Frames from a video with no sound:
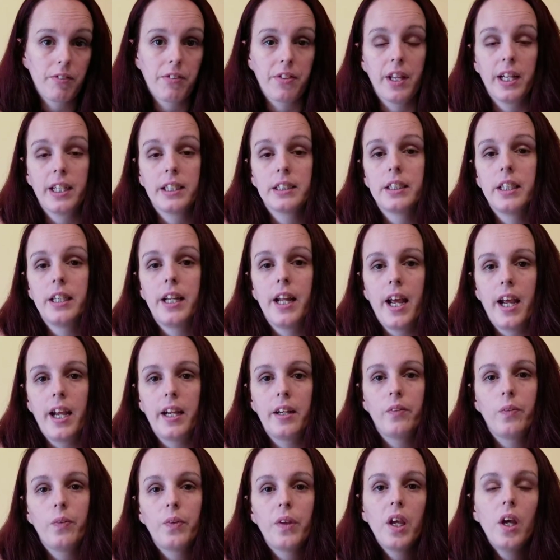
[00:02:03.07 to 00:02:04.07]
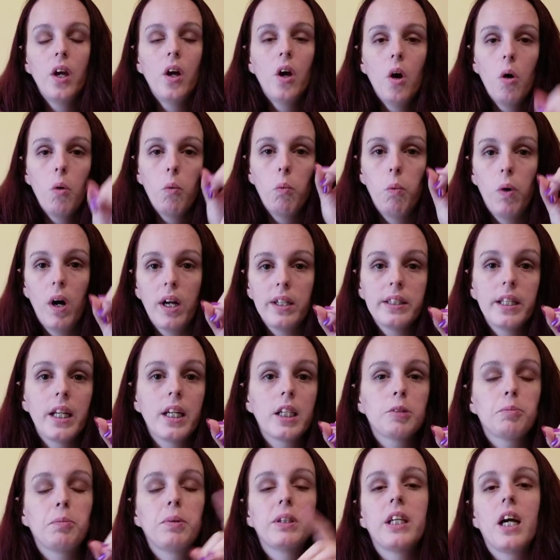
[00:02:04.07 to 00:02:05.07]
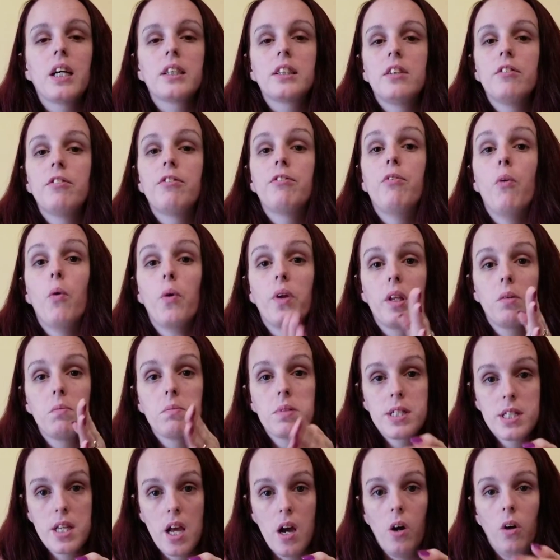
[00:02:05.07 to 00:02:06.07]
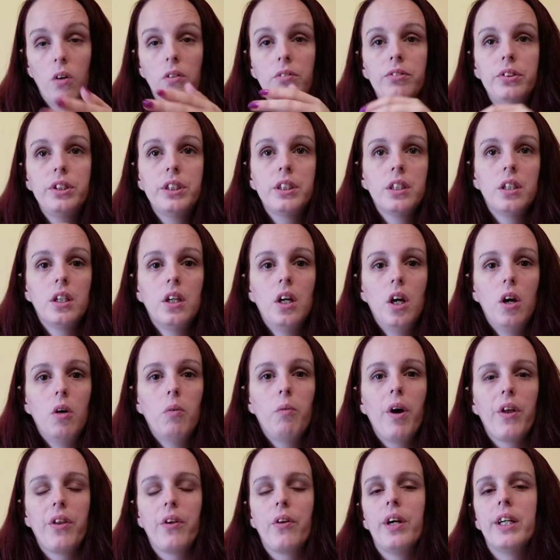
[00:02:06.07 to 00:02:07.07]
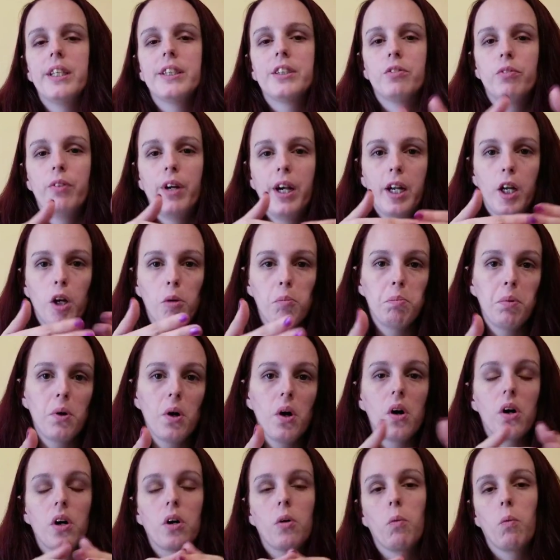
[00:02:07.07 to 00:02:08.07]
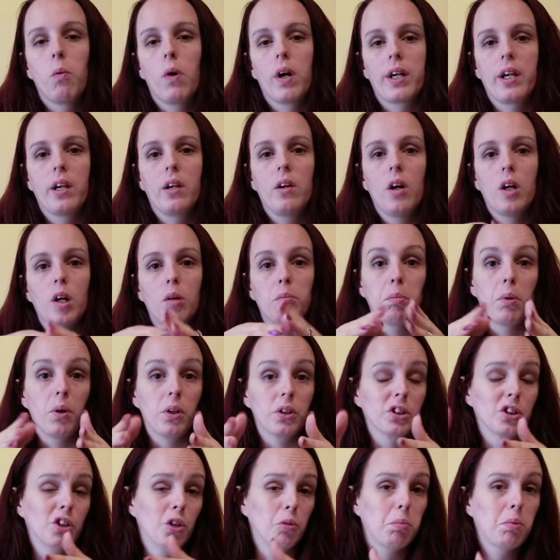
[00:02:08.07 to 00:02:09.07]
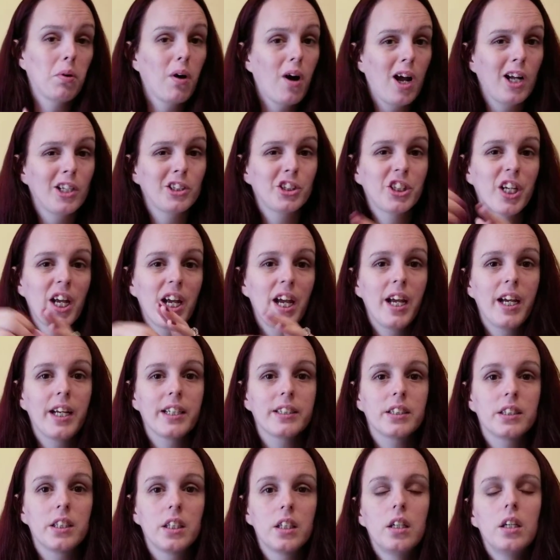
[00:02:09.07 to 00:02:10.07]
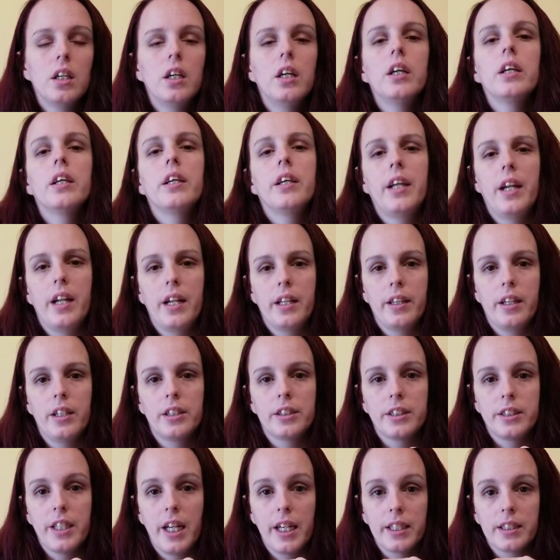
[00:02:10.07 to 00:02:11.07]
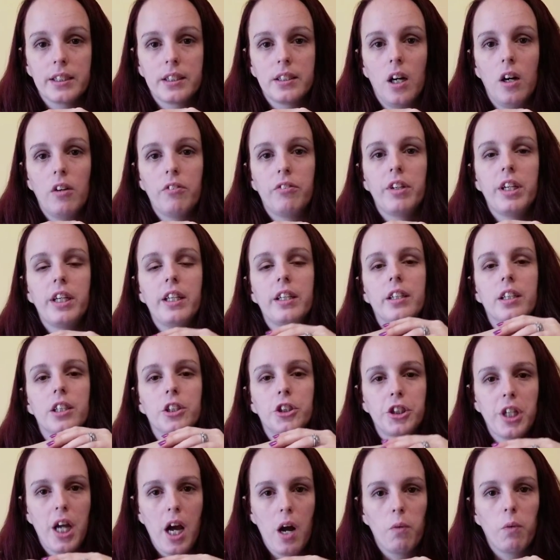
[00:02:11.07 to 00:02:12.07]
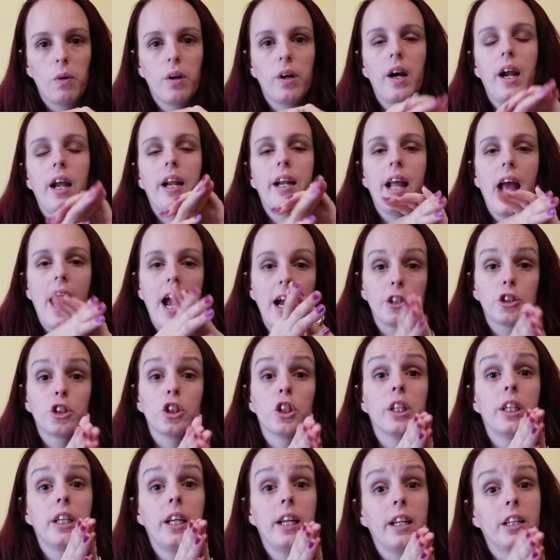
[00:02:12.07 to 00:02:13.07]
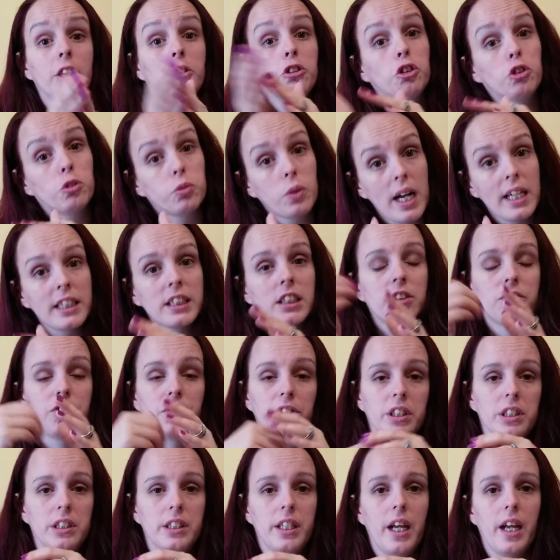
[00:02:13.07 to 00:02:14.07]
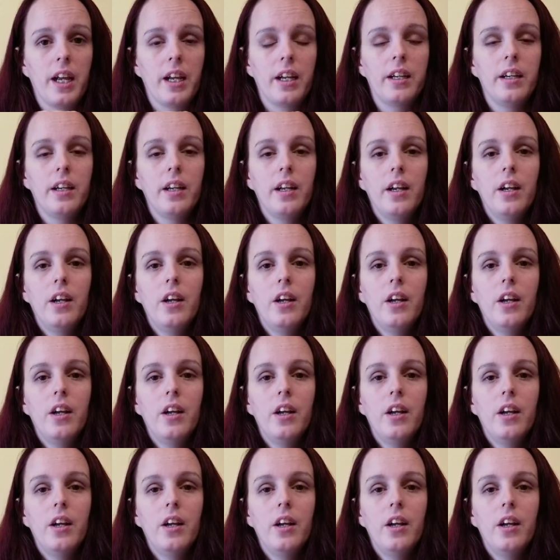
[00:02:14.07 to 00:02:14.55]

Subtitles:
things a day. One that is productive for themselves, whether it's reading a book, working on a personal project, getting their stank self in the shower, and actually getting dressed for the day.